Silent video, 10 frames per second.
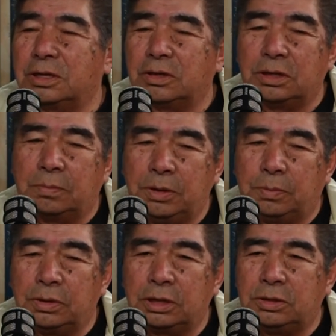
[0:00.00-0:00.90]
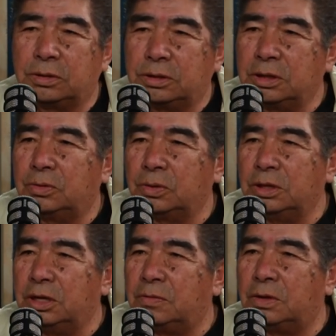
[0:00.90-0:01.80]
The people that you think would
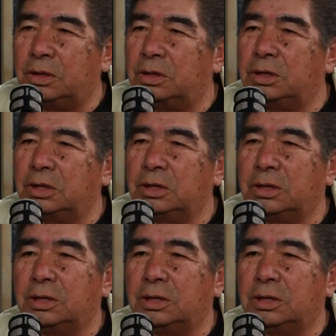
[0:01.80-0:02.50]
never learn,